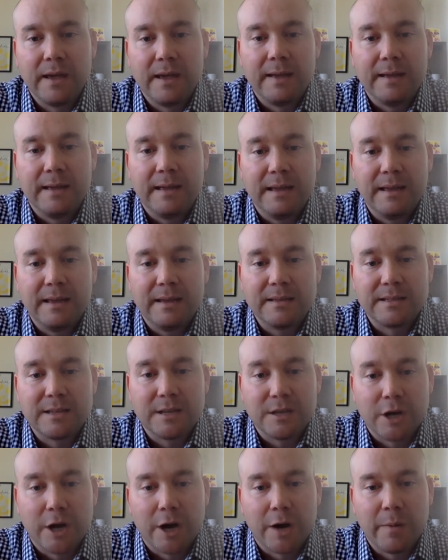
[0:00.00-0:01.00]
it's
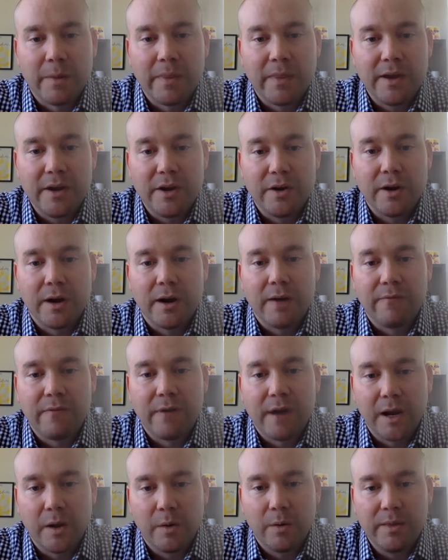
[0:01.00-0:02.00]
determined that you're not
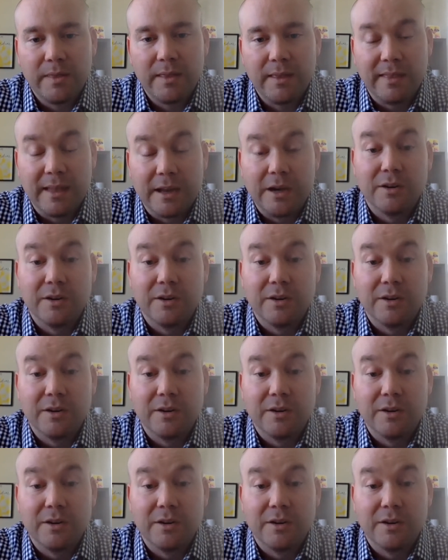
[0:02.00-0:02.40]
following, that you're